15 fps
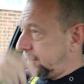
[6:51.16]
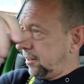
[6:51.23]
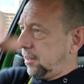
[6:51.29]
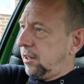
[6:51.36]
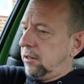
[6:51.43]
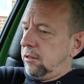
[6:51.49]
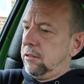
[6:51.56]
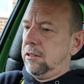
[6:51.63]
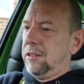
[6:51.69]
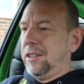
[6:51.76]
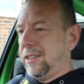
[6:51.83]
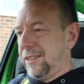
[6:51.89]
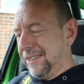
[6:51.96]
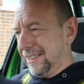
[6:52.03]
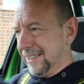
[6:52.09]
Oh.
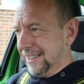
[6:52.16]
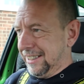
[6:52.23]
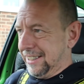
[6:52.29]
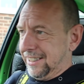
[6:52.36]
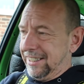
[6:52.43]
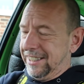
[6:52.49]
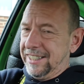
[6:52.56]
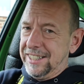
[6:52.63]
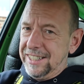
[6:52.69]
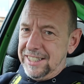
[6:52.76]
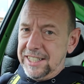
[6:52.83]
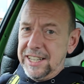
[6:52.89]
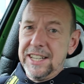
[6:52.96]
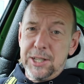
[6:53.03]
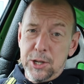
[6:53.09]

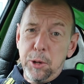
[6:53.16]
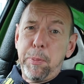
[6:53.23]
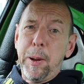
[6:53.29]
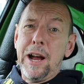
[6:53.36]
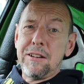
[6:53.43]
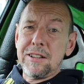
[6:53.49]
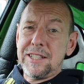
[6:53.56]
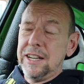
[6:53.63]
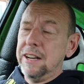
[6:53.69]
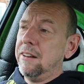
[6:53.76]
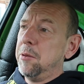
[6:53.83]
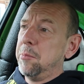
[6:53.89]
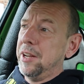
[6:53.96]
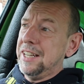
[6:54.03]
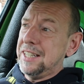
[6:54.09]
See, it's got power
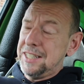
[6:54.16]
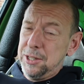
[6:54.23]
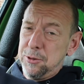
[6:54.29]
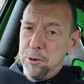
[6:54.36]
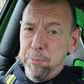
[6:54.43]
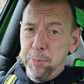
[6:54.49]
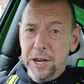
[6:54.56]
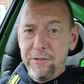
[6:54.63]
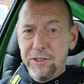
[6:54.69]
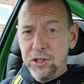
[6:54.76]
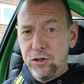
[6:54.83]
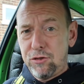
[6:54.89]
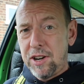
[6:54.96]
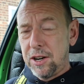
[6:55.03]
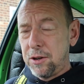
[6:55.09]
steering, but it's still a bit of a
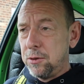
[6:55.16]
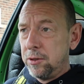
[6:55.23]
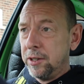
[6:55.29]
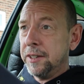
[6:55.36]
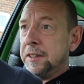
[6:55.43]
struggle.